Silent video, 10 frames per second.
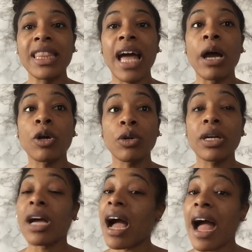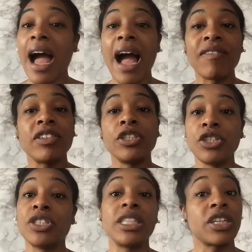that I haven't
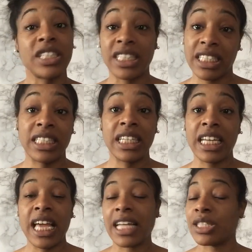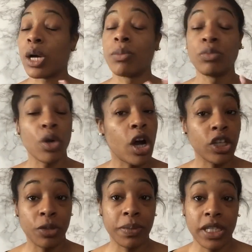used it consistently yet, so I'm not
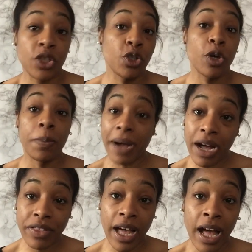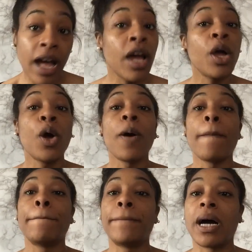100% sure about that.
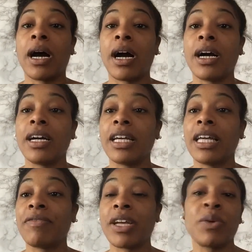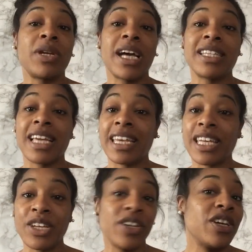But if anyone has
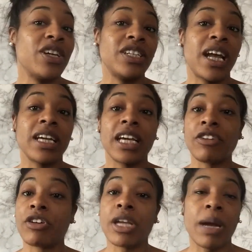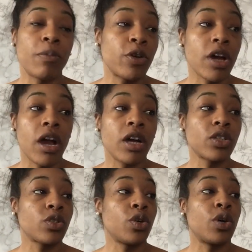any good like ingrowing hair
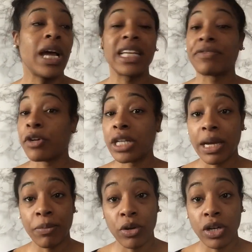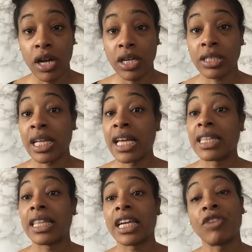products or exfoliating products
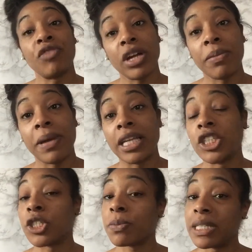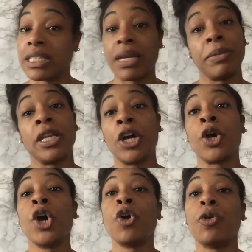that they can recommend, just please let me
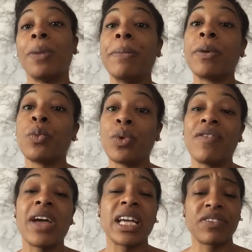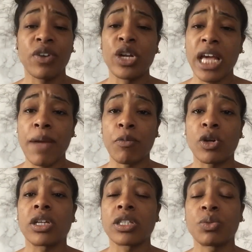know. Remember, with exfoliating
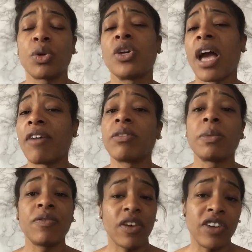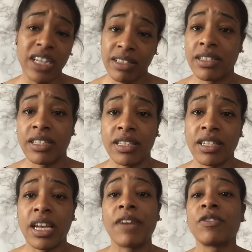products as well, you have to be very
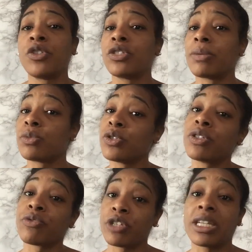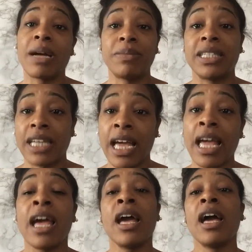consistent. You have to use them 2 to 3 times a
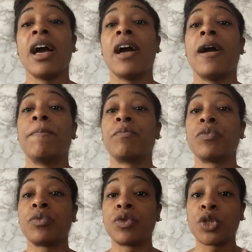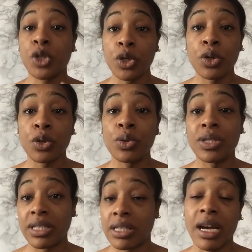day.
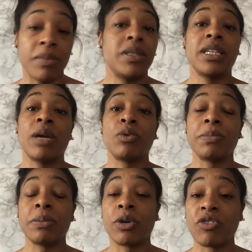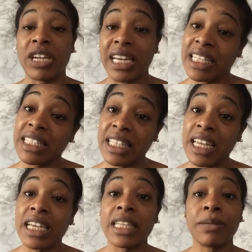2 times a day would be more
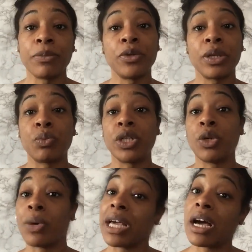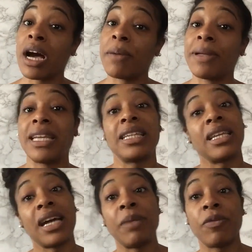realistic, in the morning when you wake up and in
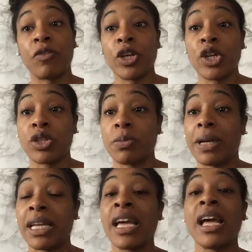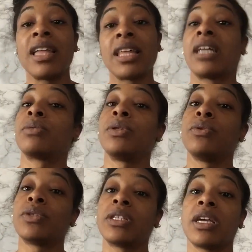the night before you go to bed. That's when
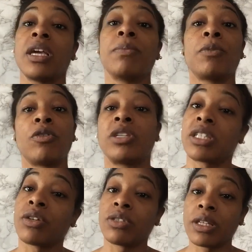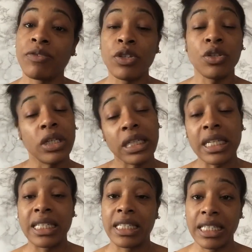you will see more results. If you do this
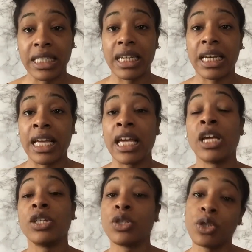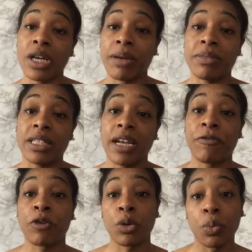consistently 2 times a
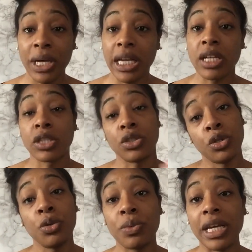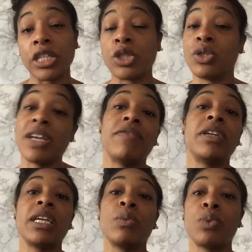day for a week to 2 weeks, you
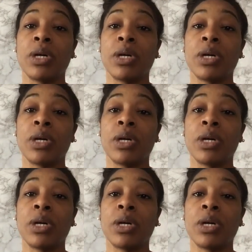definitely